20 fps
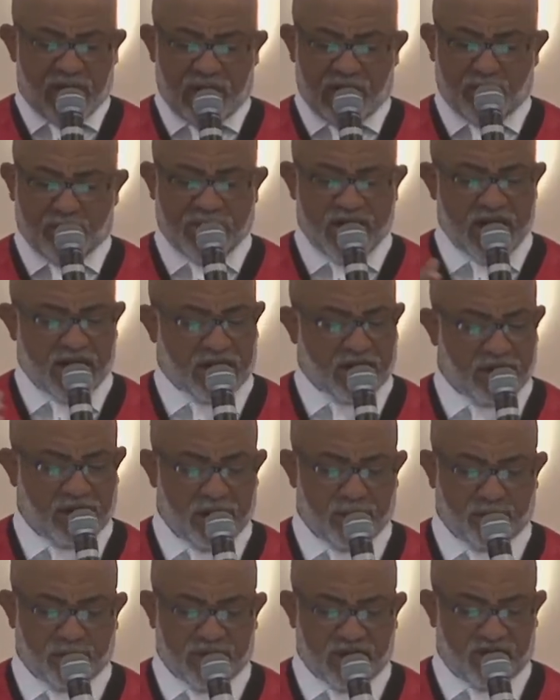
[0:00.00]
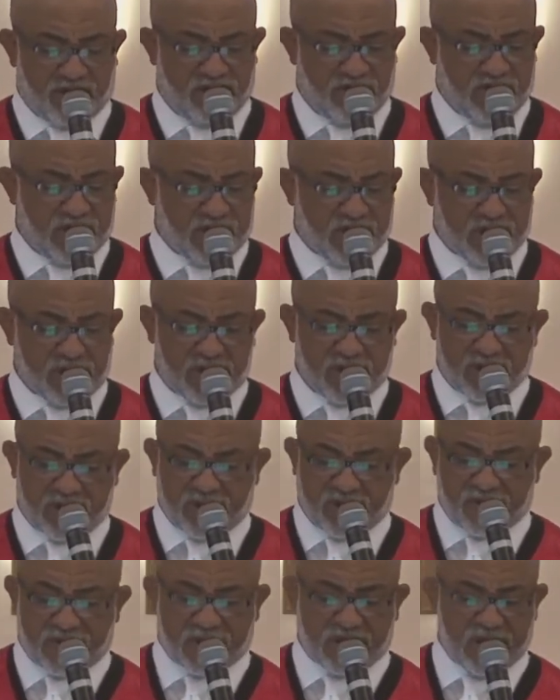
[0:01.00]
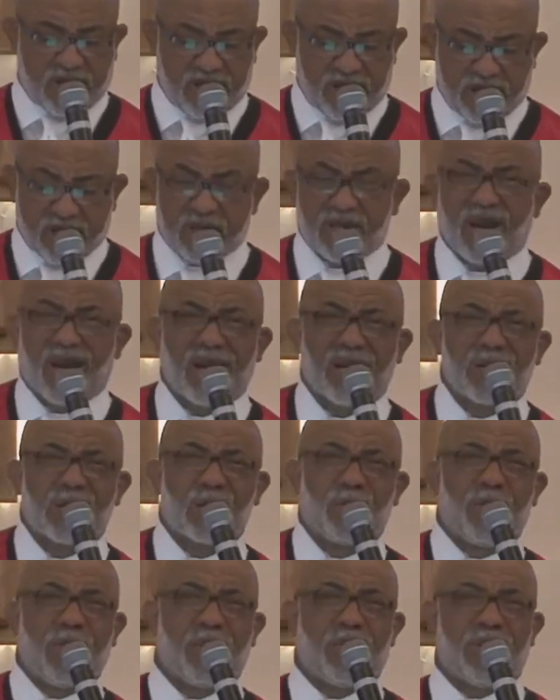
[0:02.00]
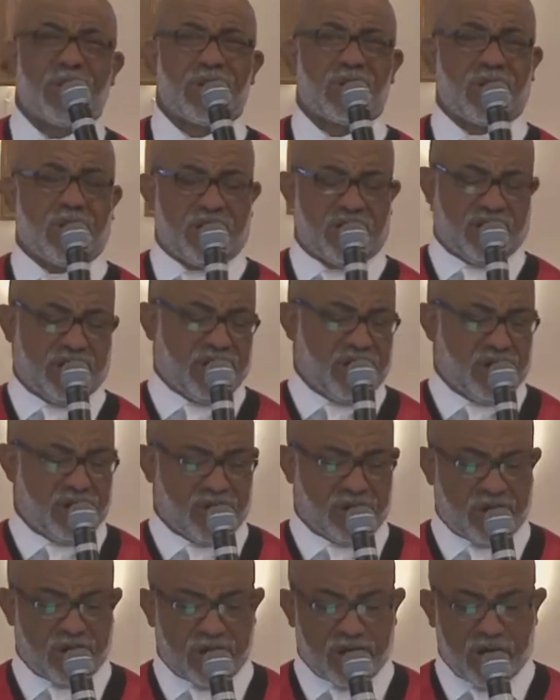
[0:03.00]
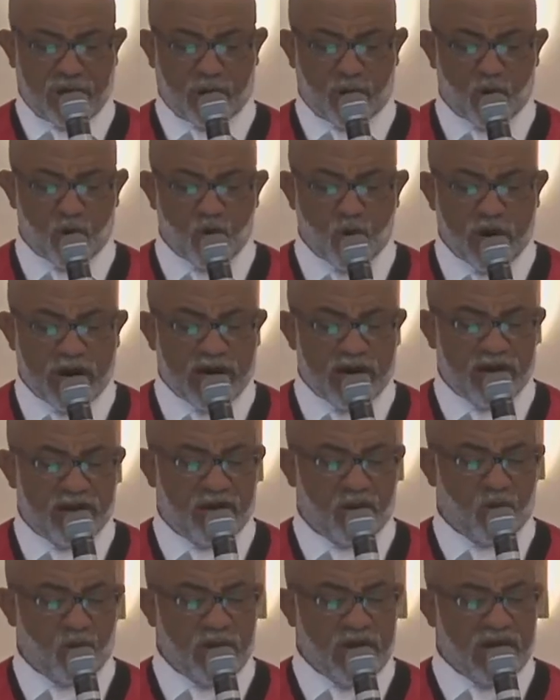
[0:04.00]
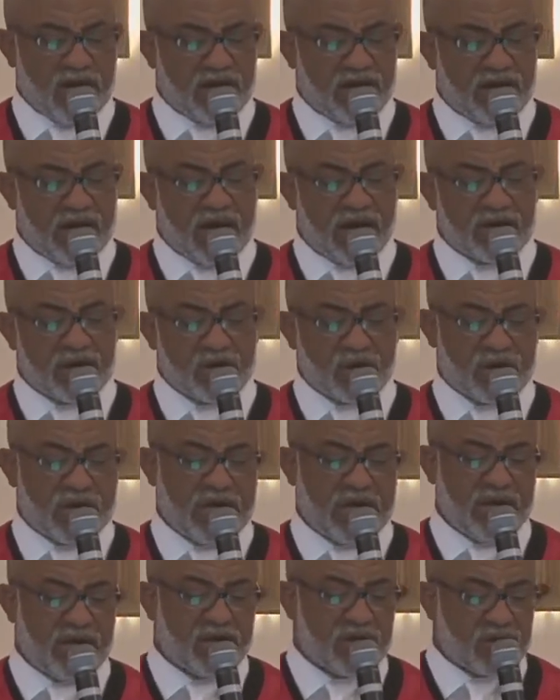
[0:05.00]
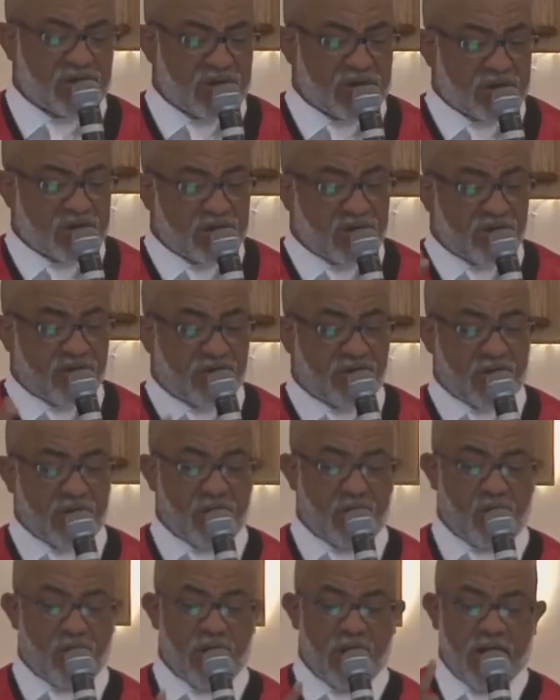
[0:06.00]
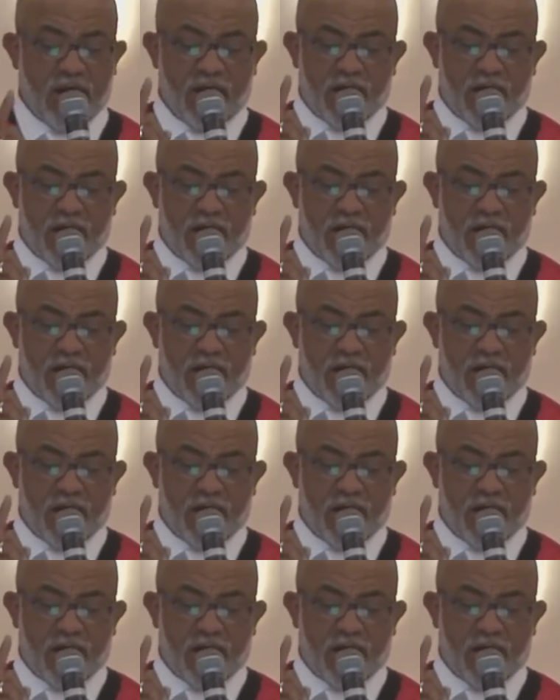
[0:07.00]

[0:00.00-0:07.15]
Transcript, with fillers: apocalyptic visions have seized our spiritual attention in a way that we had not seen since the few